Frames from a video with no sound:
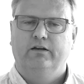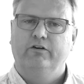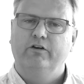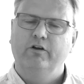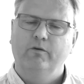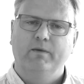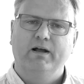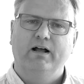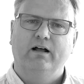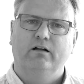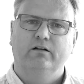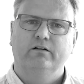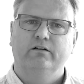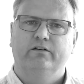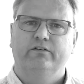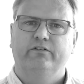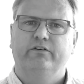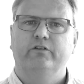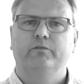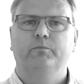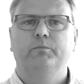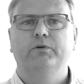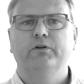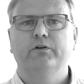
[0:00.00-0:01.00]
QML is
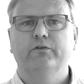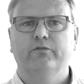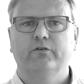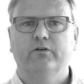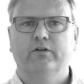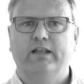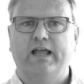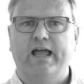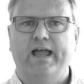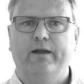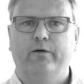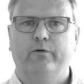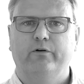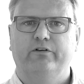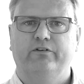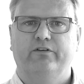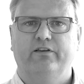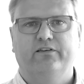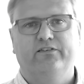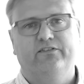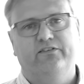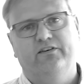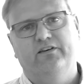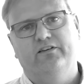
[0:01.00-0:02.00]
this beautiful language
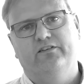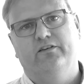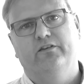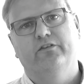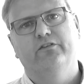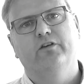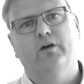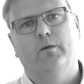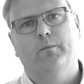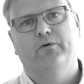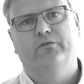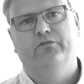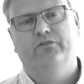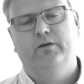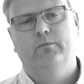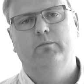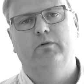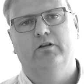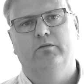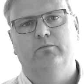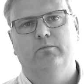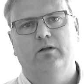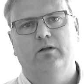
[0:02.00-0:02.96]
that sits on top of C++